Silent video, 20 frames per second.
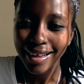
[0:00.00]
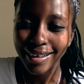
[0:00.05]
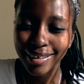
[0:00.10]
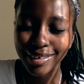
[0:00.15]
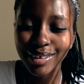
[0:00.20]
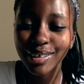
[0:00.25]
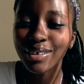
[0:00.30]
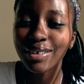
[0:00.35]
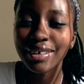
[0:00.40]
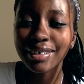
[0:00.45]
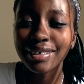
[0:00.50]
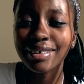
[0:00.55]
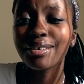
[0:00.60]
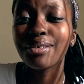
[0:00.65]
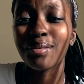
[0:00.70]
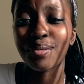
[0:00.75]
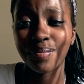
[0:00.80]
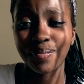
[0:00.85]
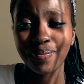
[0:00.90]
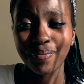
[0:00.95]
eating
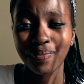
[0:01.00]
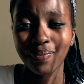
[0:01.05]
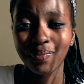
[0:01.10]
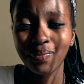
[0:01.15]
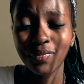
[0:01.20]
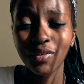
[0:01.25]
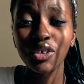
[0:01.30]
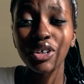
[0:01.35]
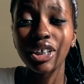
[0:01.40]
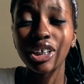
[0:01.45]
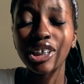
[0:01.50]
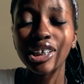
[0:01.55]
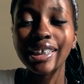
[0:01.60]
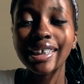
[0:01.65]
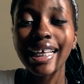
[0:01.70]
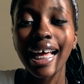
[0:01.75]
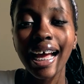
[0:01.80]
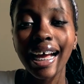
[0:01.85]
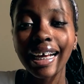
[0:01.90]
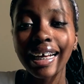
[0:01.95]
zero. Those are just
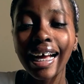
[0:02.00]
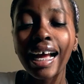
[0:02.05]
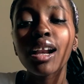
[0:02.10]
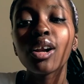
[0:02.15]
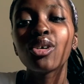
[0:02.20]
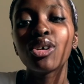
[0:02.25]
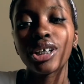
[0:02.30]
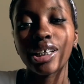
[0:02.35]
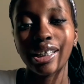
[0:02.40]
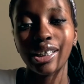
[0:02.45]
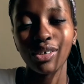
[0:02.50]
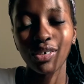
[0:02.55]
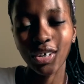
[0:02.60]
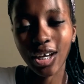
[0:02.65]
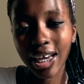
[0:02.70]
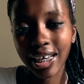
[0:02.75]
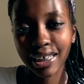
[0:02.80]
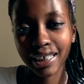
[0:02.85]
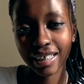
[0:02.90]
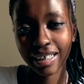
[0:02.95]
calories you're
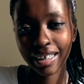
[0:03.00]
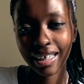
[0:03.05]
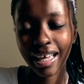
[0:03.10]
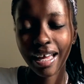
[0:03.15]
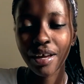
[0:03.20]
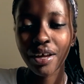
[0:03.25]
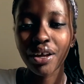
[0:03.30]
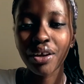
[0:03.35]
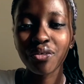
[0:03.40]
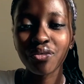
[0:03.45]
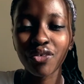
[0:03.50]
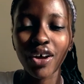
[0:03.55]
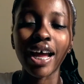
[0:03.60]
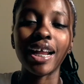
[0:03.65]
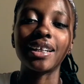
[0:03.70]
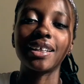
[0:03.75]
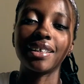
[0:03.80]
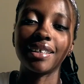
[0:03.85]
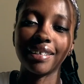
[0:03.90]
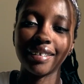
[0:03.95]
gaining and
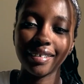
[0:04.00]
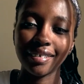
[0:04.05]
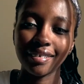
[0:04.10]
fat.